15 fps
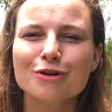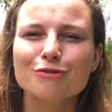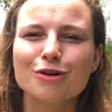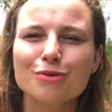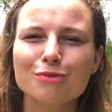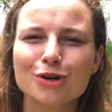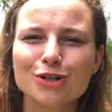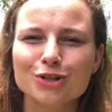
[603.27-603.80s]

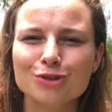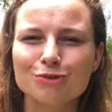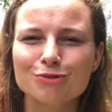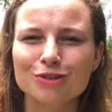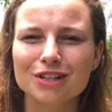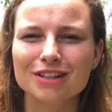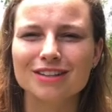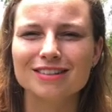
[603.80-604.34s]
from what you
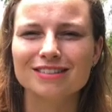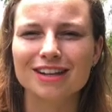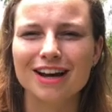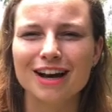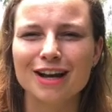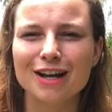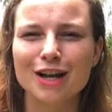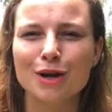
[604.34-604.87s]
feel
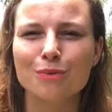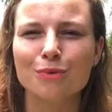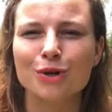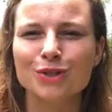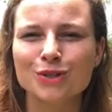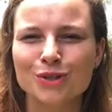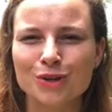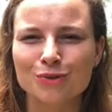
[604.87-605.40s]
inside and
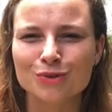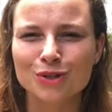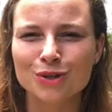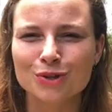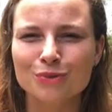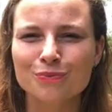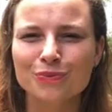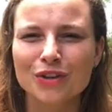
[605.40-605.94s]
what serves
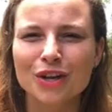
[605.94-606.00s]
you,